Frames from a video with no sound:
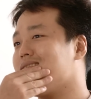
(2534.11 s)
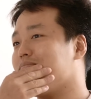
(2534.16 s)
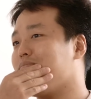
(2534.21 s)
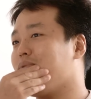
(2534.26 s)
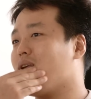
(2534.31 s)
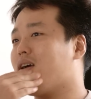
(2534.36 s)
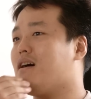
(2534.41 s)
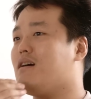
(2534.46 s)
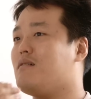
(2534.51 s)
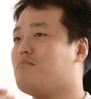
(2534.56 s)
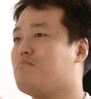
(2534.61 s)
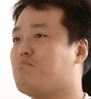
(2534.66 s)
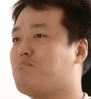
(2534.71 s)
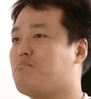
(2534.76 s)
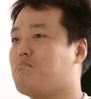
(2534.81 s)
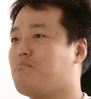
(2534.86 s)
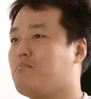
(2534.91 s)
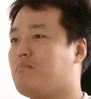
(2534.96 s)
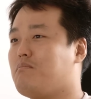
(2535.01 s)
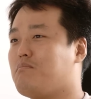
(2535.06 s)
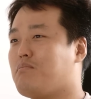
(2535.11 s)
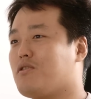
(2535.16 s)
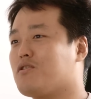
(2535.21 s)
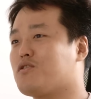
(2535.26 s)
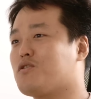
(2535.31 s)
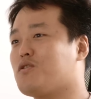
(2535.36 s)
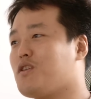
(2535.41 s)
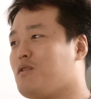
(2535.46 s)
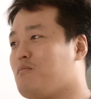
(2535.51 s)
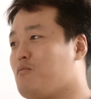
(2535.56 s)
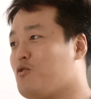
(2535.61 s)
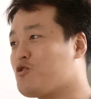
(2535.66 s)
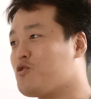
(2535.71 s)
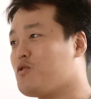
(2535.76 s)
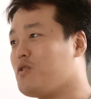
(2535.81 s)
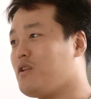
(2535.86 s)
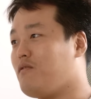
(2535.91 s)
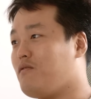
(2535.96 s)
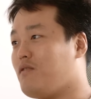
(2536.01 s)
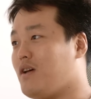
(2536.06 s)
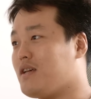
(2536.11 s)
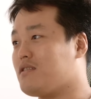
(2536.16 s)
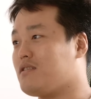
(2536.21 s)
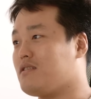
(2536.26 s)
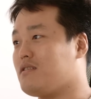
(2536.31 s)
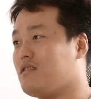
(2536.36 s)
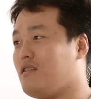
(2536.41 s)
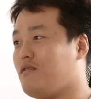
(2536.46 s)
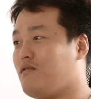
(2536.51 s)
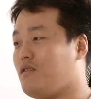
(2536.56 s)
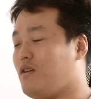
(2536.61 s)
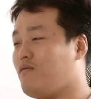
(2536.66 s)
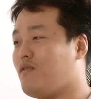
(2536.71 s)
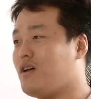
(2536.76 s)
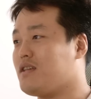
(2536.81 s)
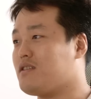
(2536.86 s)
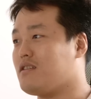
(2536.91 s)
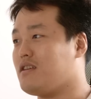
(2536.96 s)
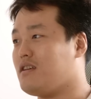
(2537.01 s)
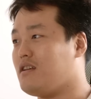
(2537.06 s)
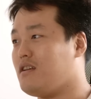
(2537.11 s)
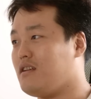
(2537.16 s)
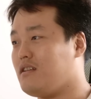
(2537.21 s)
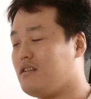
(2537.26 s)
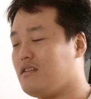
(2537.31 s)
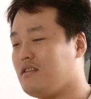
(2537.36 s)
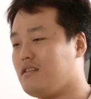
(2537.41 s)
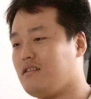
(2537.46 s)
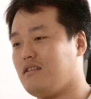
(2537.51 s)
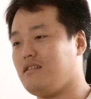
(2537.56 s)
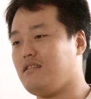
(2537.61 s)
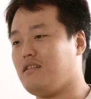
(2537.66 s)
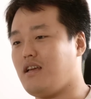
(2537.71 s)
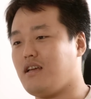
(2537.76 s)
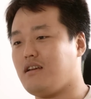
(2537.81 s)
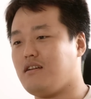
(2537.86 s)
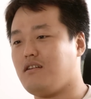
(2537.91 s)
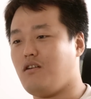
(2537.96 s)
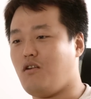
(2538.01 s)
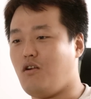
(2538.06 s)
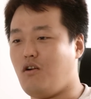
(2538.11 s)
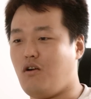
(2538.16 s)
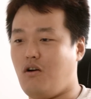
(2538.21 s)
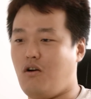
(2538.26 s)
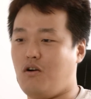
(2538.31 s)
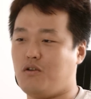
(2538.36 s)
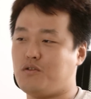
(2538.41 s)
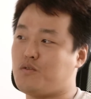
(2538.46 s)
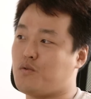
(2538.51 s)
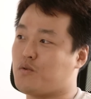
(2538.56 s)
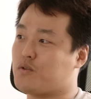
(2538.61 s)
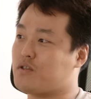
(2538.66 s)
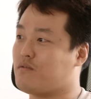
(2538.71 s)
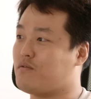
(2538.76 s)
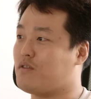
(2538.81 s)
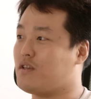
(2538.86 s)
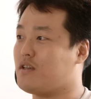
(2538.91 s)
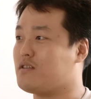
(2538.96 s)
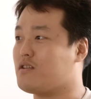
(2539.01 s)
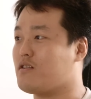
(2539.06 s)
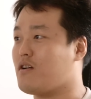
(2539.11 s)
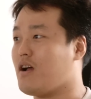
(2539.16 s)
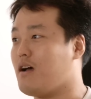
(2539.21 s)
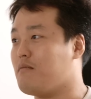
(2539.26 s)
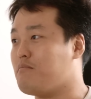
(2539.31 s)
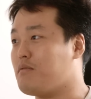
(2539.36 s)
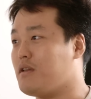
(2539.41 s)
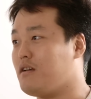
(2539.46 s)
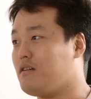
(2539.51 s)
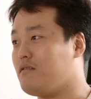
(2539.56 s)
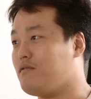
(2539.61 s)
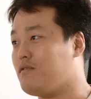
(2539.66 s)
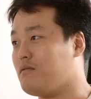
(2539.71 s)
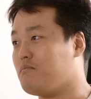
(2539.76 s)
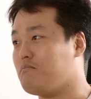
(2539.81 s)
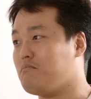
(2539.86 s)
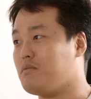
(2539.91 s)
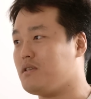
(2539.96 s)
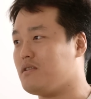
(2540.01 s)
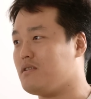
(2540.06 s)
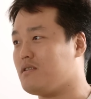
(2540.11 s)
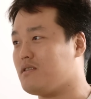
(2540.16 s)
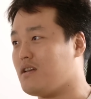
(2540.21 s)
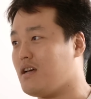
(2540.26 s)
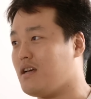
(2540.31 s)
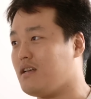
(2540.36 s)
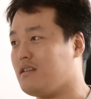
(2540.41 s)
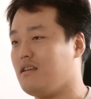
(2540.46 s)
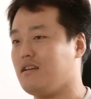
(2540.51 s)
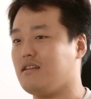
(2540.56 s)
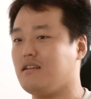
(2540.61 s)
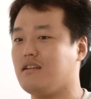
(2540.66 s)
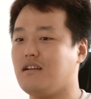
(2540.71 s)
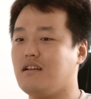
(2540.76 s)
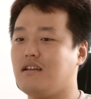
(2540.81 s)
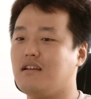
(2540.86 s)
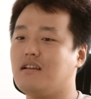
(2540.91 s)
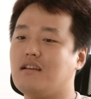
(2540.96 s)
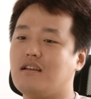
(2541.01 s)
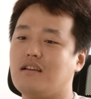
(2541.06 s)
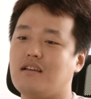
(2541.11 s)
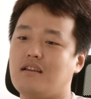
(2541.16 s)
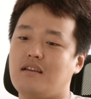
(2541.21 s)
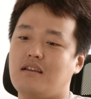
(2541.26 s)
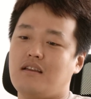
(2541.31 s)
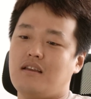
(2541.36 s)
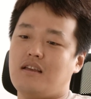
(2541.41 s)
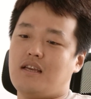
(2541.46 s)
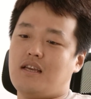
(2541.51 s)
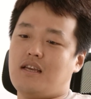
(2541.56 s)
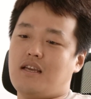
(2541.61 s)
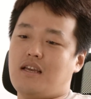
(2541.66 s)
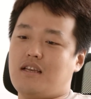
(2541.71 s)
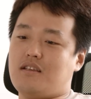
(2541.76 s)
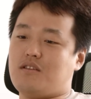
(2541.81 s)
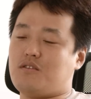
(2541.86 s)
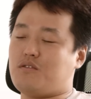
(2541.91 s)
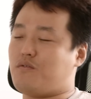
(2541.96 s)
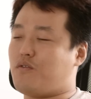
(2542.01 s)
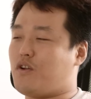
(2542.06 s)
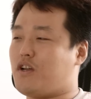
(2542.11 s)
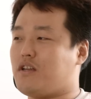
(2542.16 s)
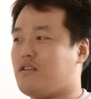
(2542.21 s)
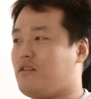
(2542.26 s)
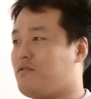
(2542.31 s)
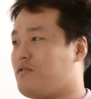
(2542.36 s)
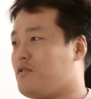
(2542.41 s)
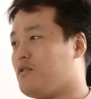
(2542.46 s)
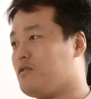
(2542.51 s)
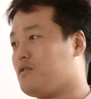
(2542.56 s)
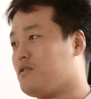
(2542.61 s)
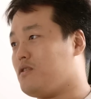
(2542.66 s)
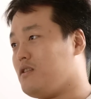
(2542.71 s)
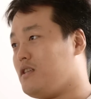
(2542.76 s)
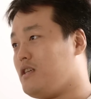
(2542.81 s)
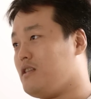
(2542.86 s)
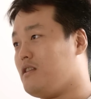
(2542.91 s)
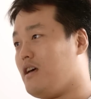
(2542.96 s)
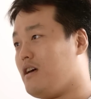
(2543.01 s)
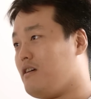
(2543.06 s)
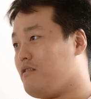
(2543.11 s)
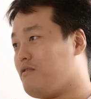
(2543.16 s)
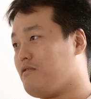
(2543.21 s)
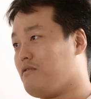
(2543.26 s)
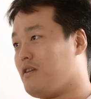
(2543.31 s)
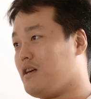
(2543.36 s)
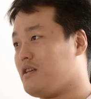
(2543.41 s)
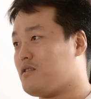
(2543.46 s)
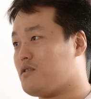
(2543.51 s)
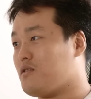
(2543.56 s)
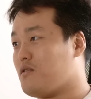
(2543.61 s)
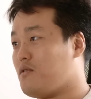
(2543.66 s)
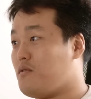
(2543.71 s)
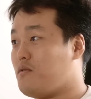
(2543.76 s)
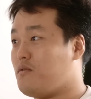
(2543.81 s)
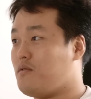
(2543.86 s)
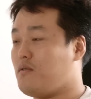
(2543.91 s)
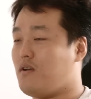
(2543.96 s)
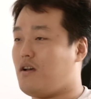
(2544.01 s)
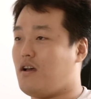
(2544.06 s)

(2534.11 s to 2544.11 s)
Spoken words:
become personally, emotionally invested in like all sorts of things that are happening from business side, then it's just very difficult to lead life, right? So